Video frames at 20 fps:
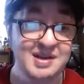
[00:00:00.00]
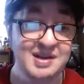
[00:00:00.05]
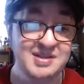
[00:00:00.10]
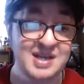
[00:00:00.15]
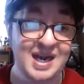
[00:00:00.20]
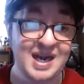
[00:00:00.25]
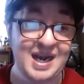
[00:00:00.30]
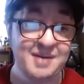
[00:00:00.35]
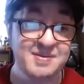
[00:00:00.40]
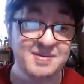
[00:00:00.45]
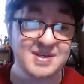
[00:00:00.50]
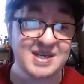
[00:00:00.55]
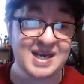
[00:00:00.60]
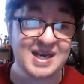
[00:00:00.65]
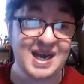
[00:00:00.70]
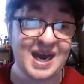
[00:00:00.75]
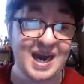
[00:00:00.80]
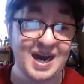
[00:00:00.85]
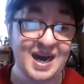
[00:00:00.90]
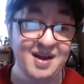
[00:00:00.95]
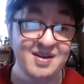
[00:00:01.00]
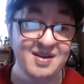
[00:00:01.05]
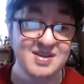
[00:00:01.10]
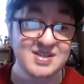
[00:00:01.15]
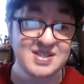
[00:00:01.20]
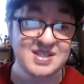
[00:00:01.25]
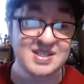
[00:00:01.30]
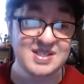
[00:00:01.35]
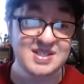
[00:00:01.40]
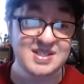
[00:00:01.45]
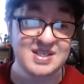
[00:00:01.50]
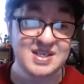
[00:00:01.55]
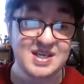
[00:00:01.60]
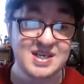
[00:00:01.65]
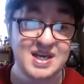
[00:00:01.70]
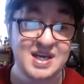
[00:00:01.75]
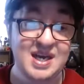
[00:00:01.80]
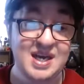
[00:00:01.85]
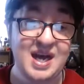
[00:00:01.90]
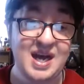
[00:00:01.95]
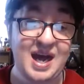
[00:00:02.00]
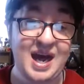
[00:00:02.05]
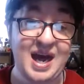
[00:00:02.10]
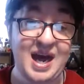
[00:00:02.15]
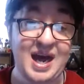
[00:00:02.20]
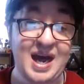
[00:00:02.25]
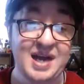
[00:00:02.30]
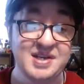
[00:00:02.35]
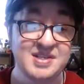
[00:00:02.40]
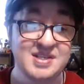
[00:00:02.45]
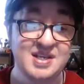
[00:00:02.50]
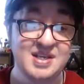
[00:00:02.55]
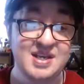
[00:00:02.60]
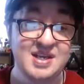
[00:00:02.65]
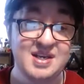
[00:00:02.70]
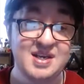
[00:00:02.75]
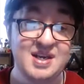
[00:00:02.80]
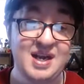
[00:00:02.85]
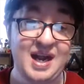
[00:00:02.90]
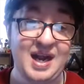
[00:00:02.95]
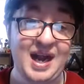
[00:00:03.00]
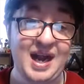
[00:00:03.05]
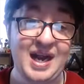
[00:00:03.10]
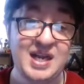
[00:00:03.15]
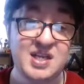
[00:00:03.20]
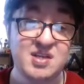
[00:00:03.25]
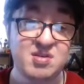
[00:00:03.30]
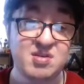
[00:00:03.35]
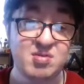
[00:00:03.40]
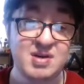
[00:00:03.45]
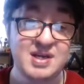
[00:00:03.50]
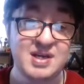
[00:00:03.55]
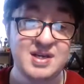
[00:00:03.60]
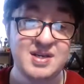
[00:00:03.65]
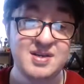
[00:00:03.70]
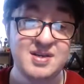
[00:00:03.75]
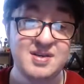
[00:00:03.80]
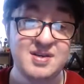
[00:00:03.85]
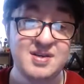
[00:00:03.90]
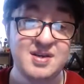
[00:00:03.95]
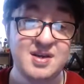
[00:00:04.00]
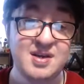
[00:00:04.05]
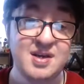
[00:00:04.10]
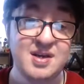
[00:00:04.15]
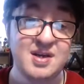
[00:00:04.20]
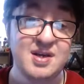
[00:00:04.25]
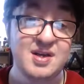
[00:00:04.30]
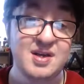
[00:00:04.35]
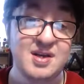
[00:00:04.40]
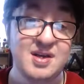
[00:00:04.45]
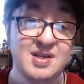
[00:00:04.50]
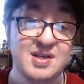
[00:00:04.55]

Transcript: You got James Callis as Adrian